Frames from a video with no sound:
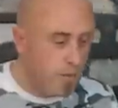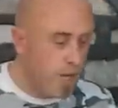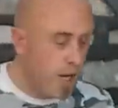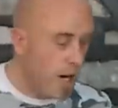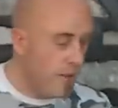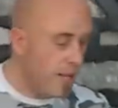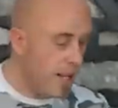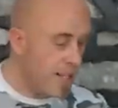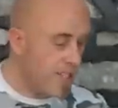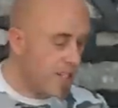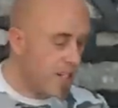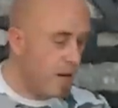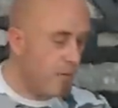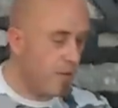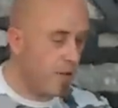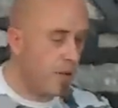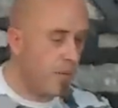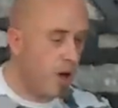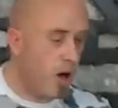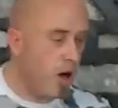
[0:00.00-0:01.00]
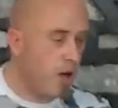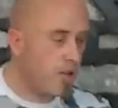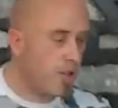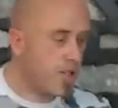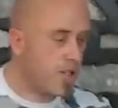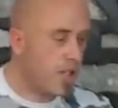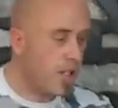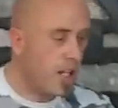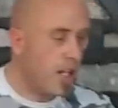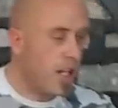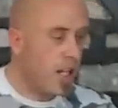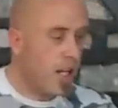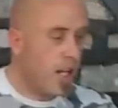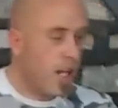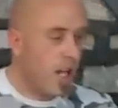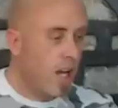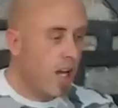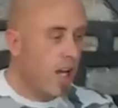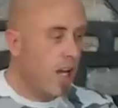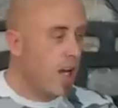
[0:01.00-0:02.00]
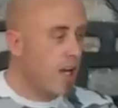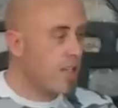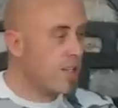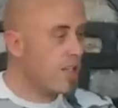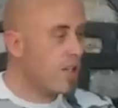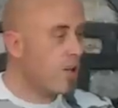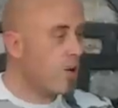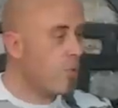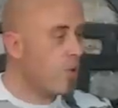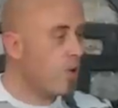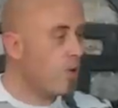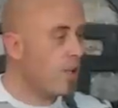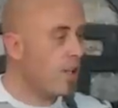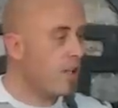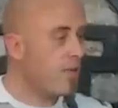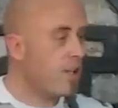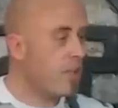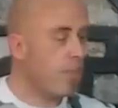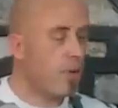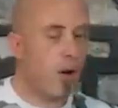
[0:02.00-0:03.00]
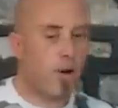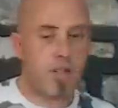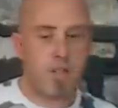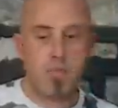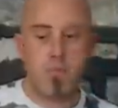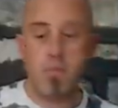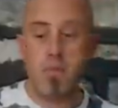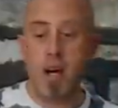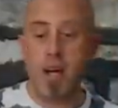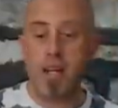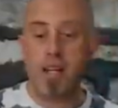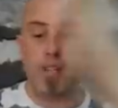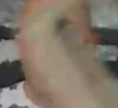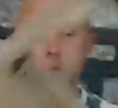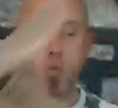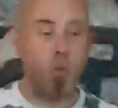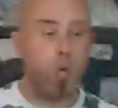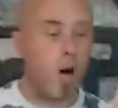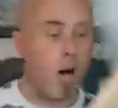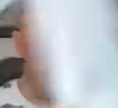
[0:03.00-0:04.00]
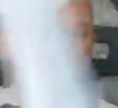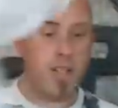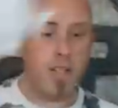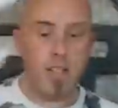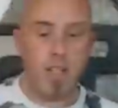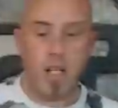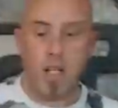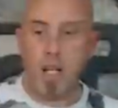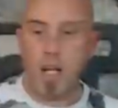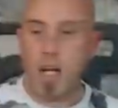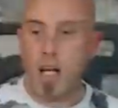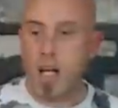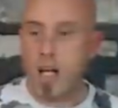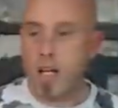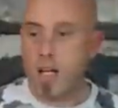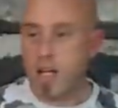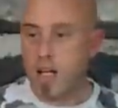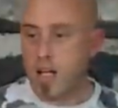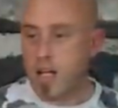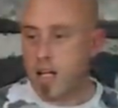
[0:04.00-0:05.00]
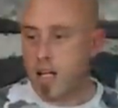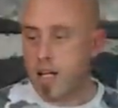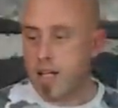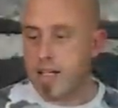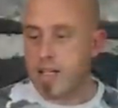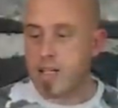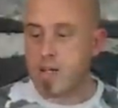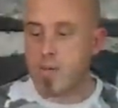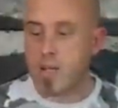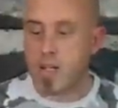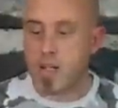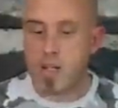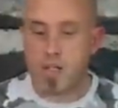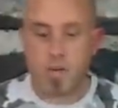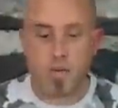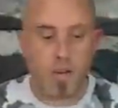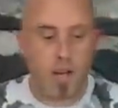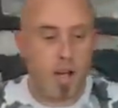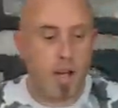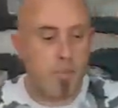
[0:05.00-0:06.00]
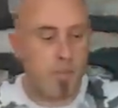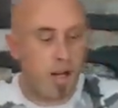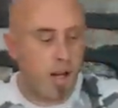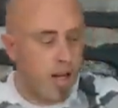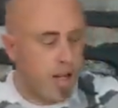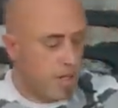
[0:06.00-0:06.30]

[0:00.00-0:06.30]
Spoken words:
No, that's it for the box. So we'll give the box minus one, and some of it goes flying by.